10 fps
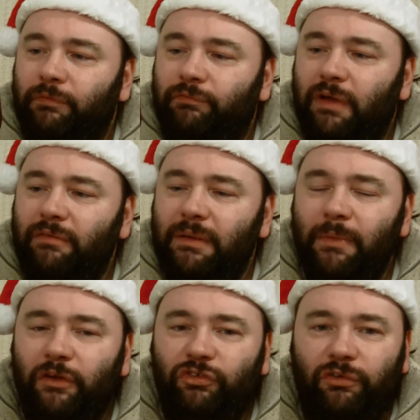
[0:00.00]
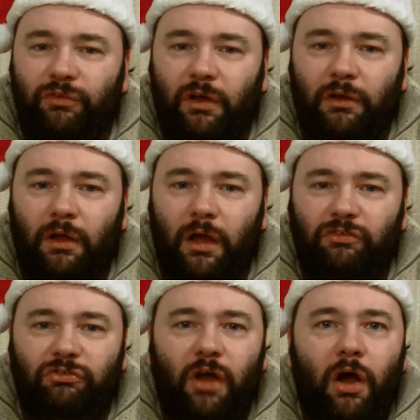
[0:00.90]
Very much of a
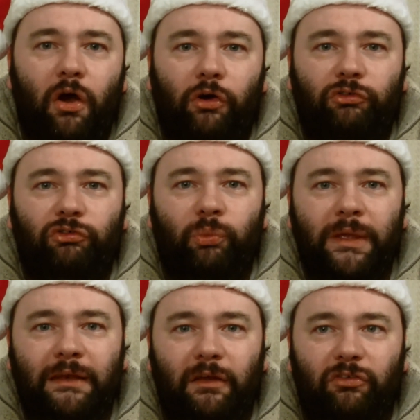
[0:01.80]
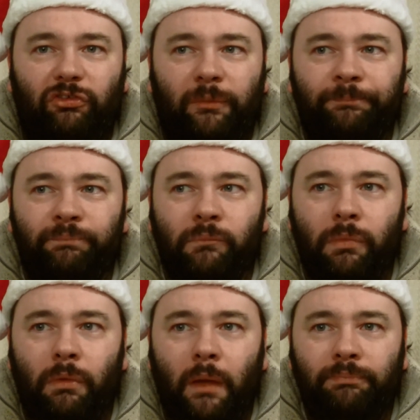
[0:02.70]
dark sweetness.
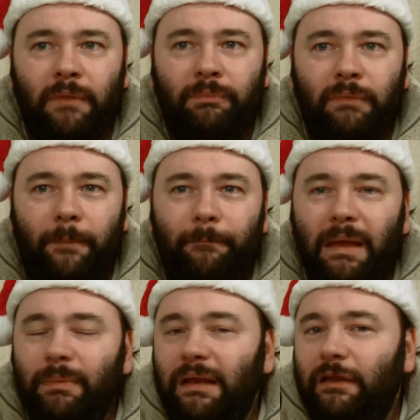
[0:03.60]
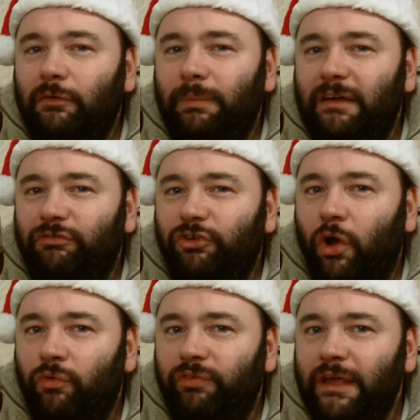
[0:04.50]
Maybe a little bit of
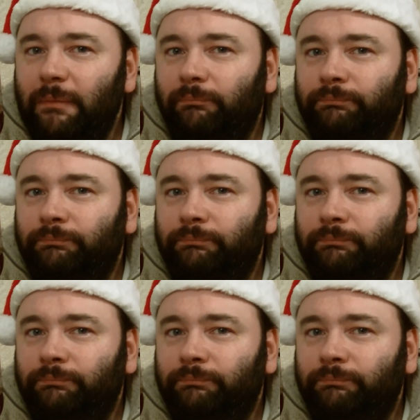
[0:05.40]
toffee.